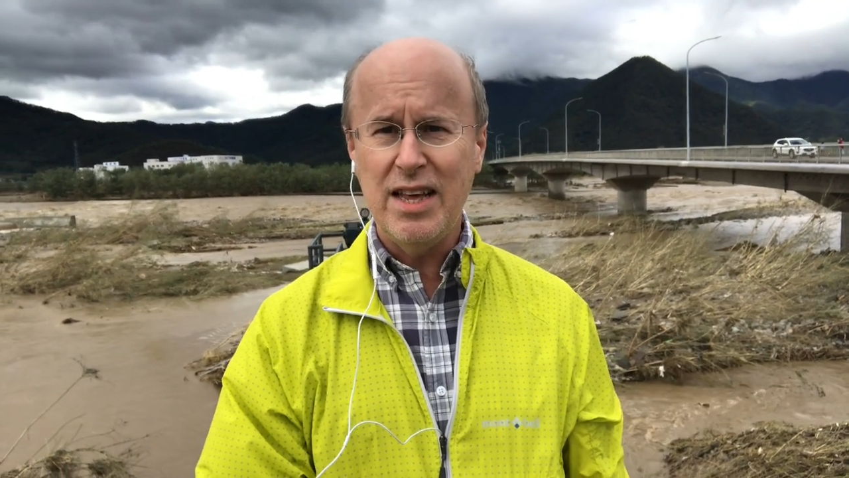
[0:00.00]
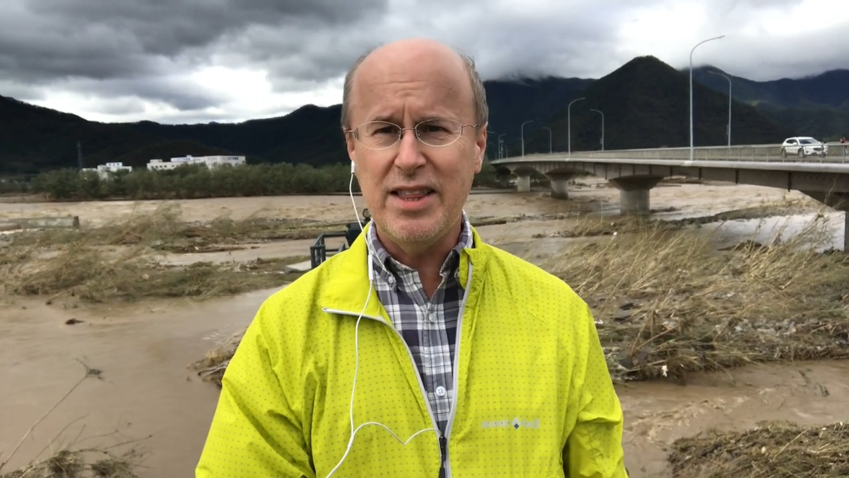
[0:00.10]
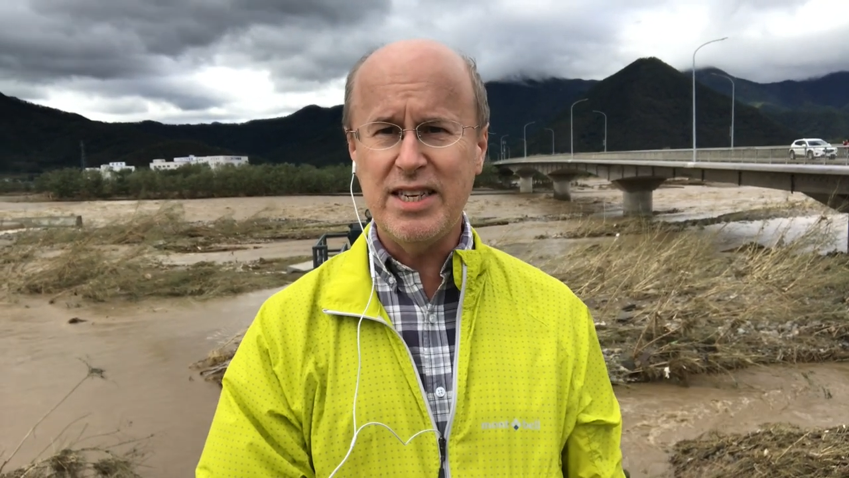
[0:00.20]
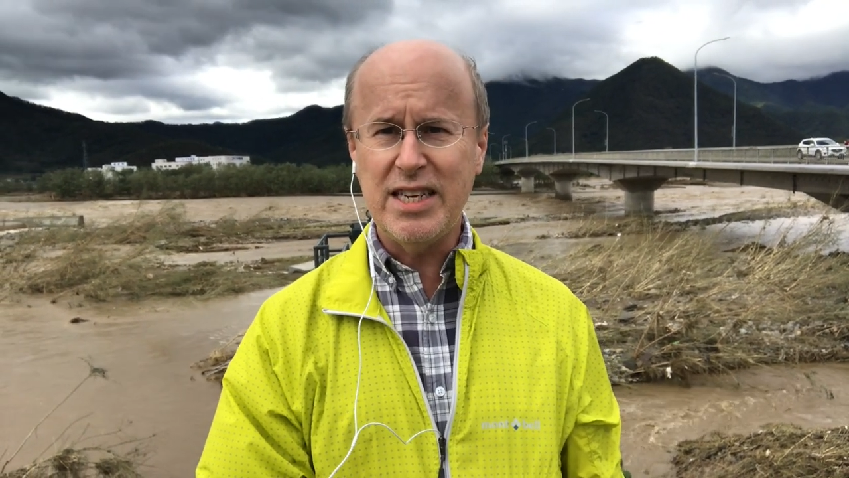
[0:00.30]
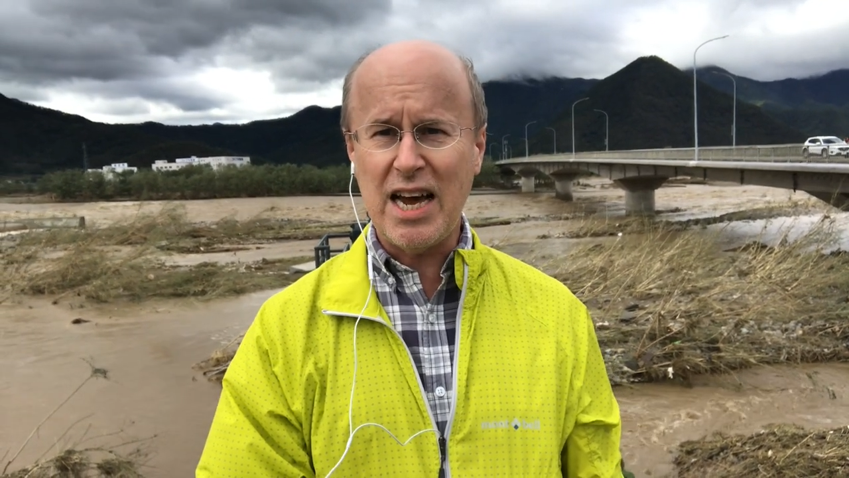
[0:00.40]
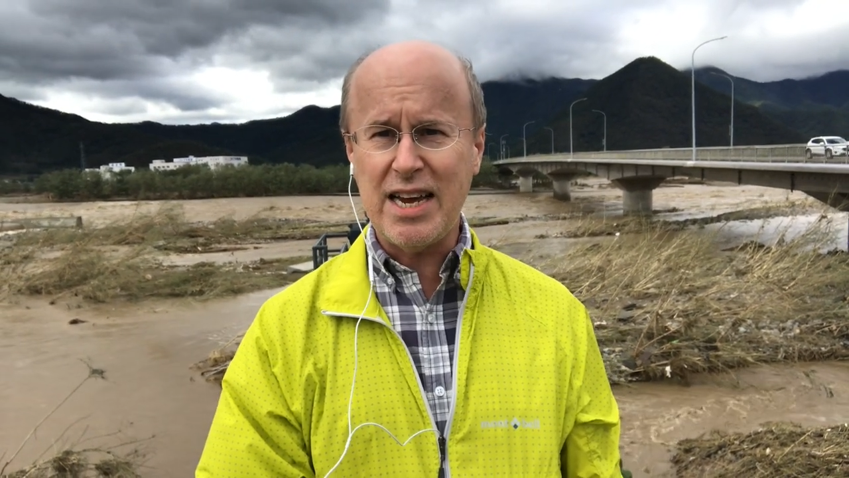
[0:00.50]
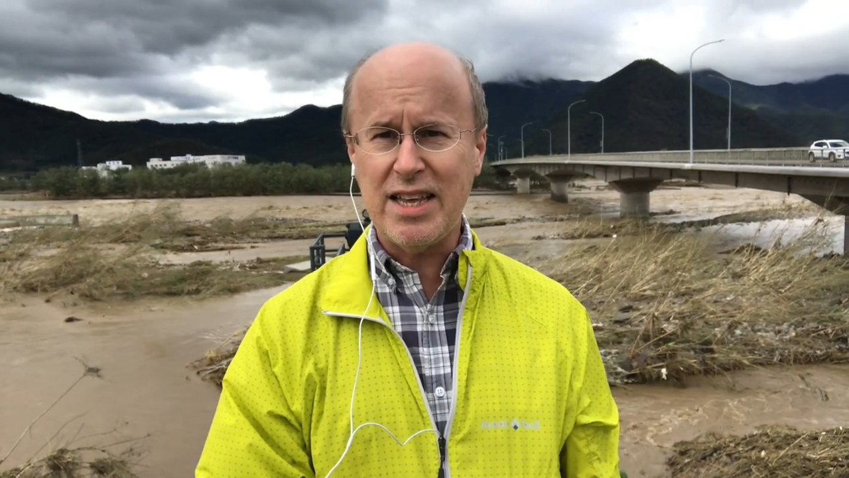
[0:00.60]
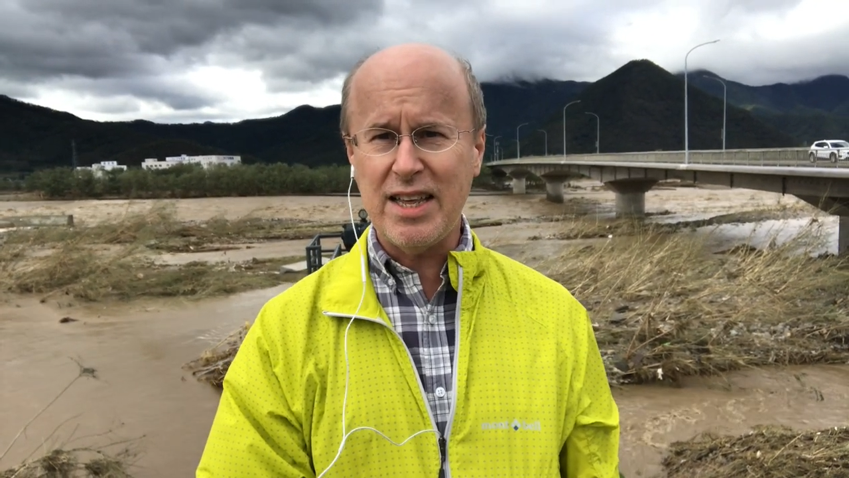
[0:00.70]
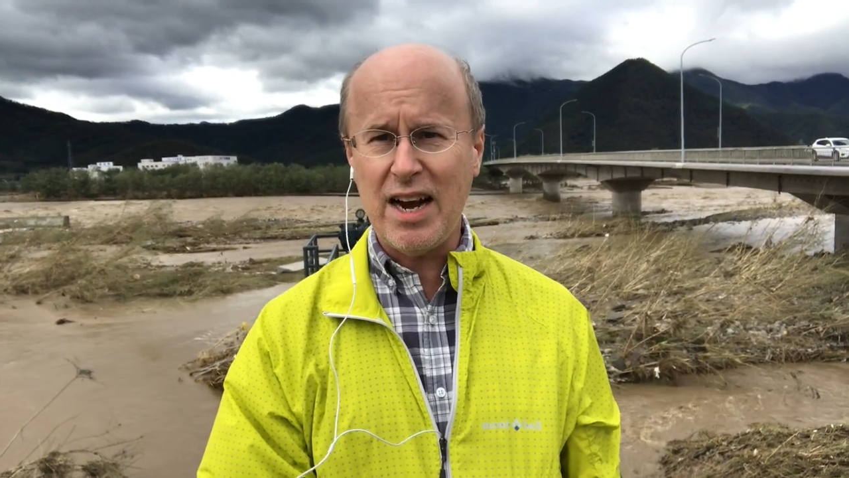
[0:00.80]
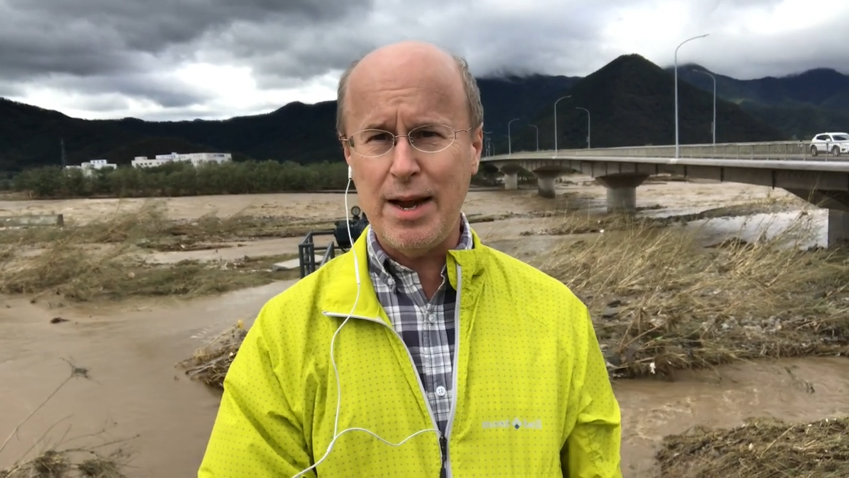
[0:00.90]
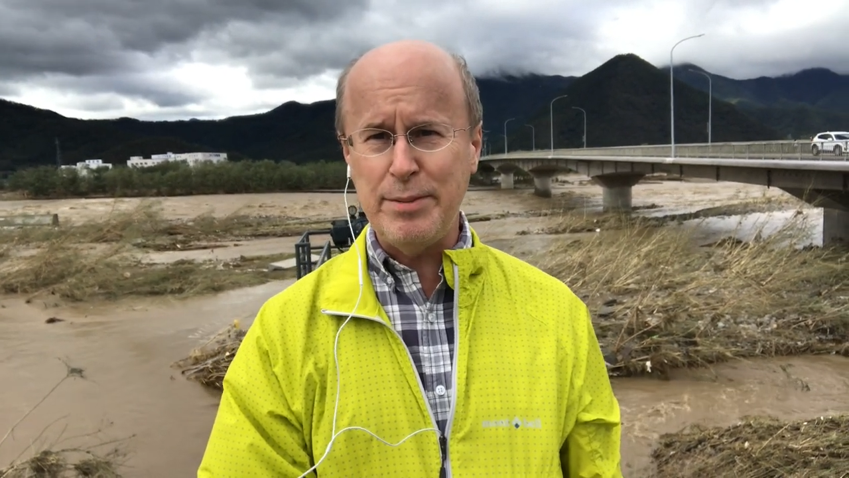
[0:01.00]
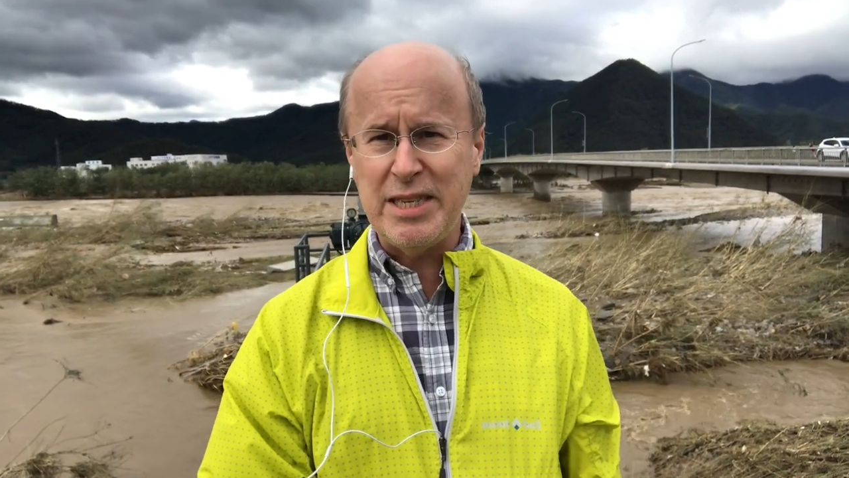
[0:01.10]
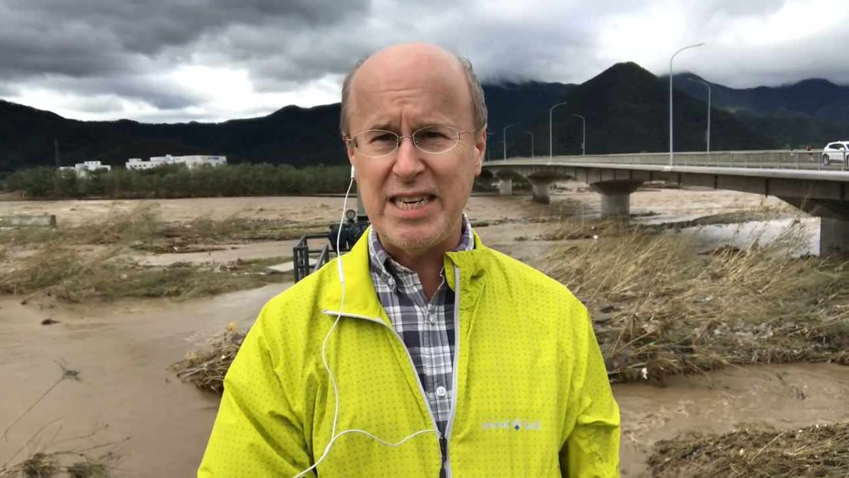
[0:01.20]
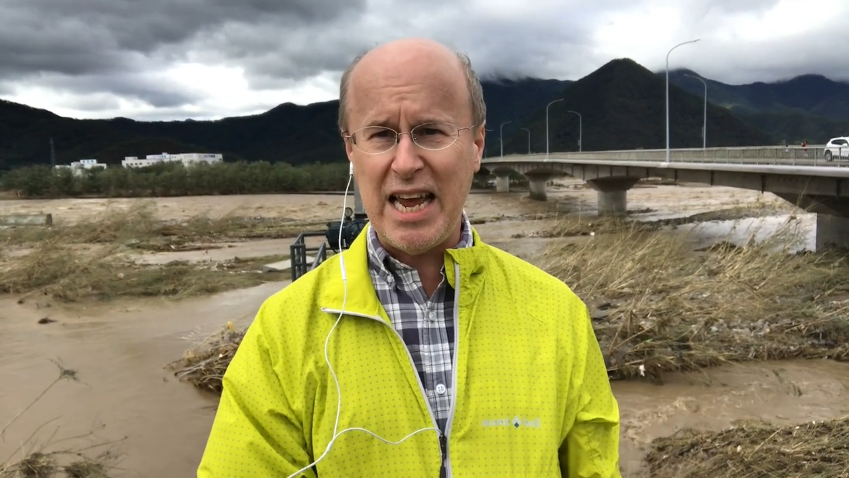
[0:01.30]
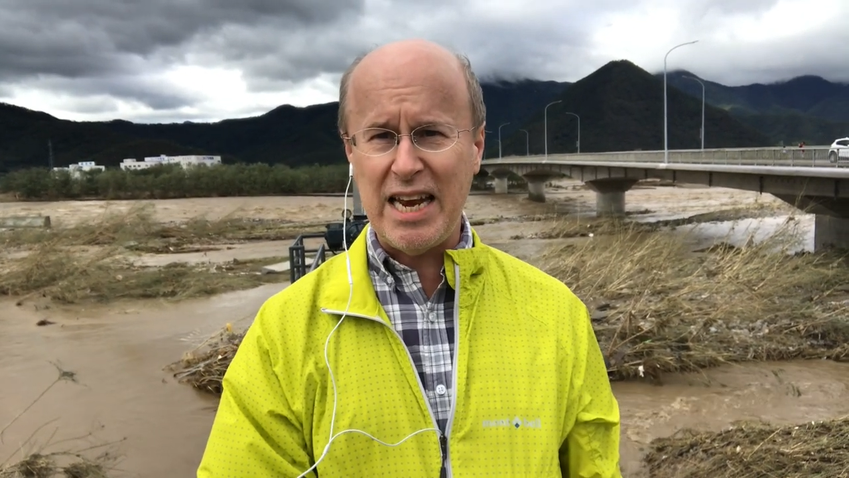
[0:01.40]
the dike that I'm
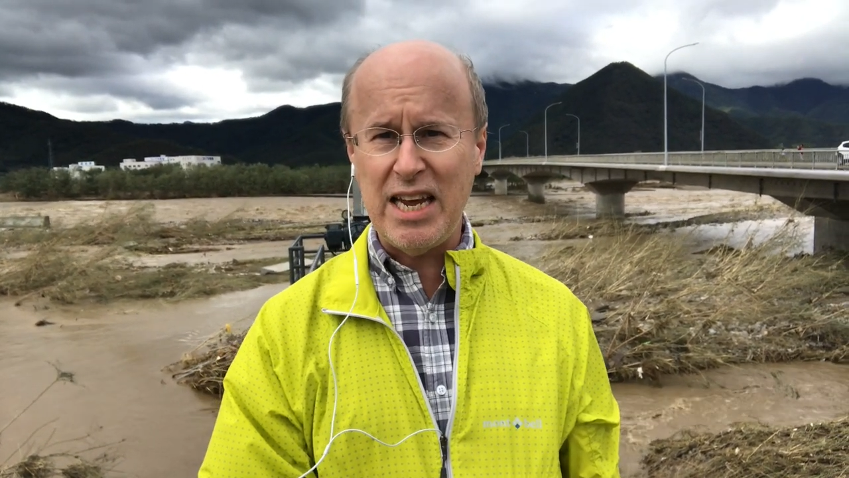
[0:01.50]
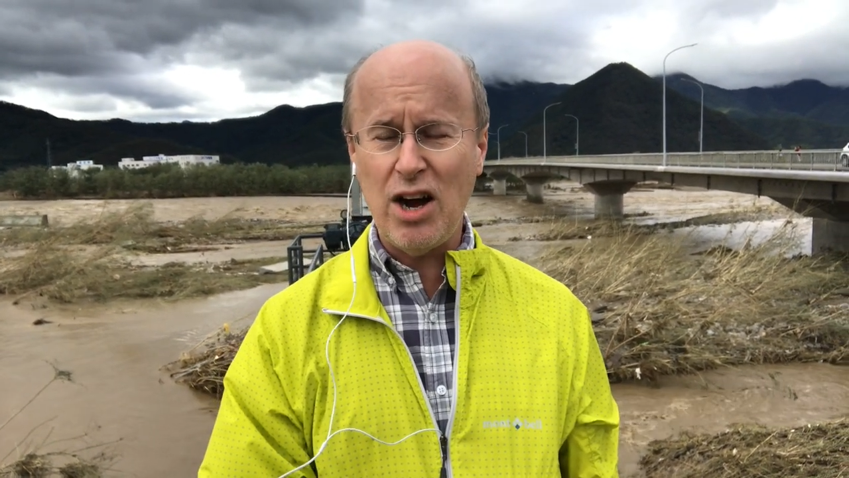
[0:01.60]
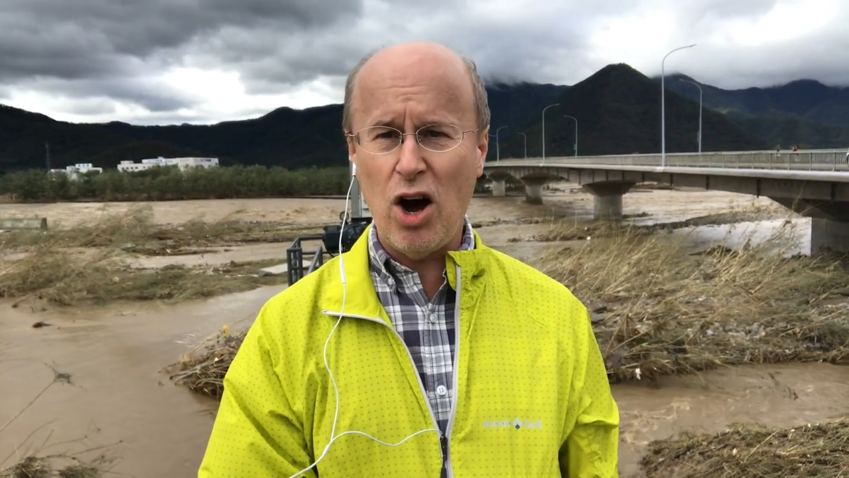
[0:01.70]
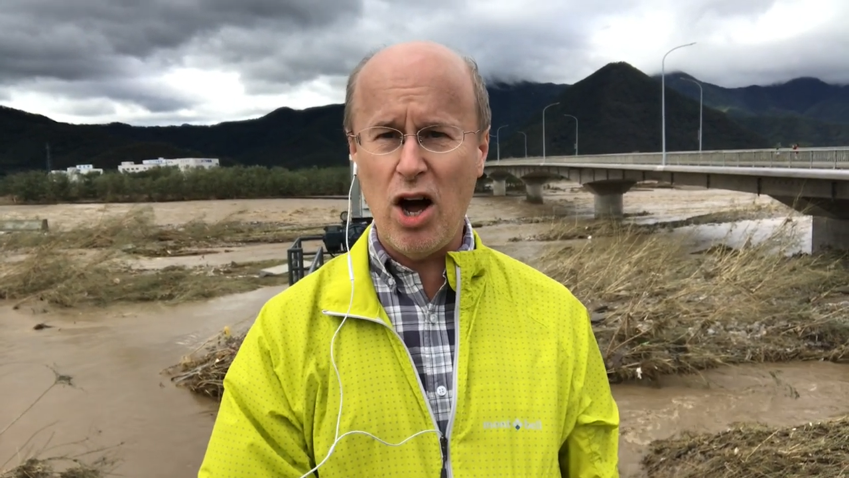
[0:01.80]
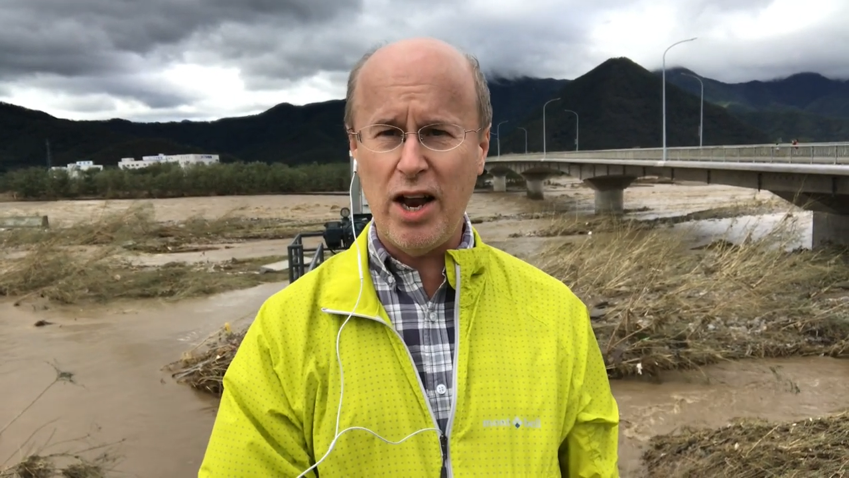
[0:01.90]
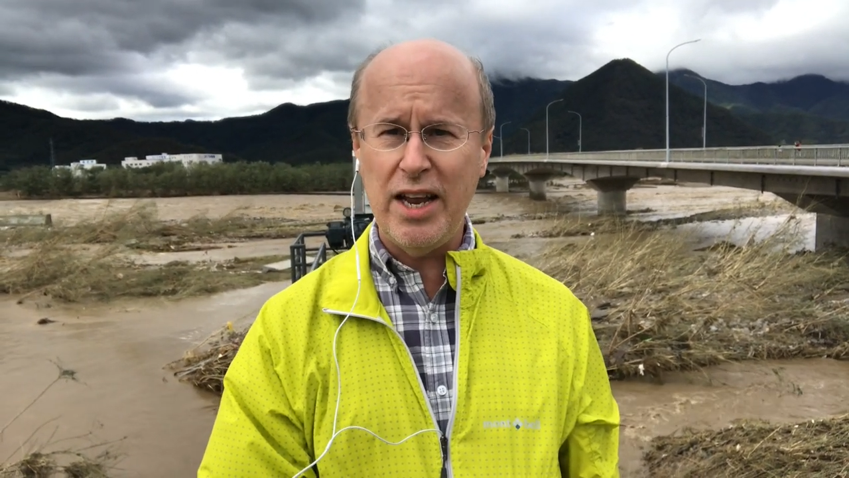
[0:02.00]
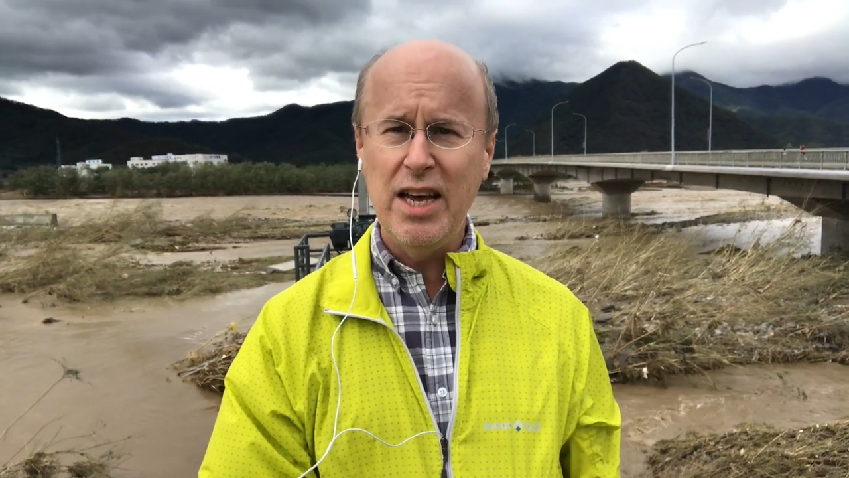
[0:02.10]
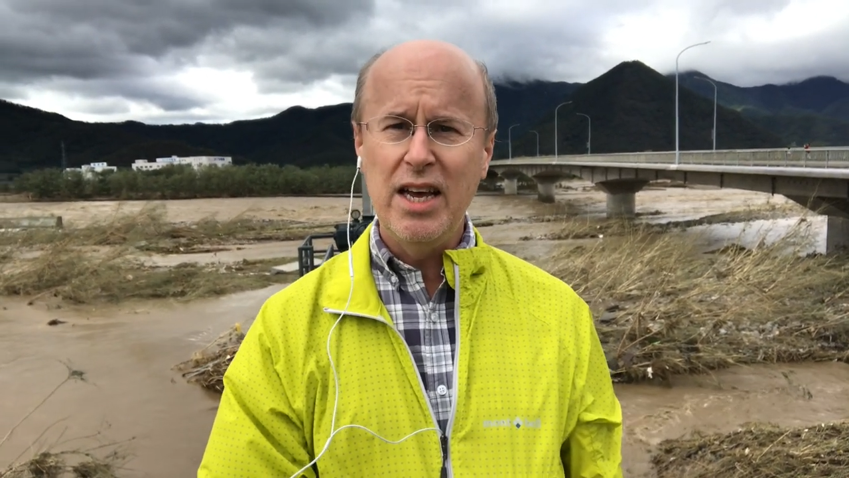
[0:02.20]
standing on.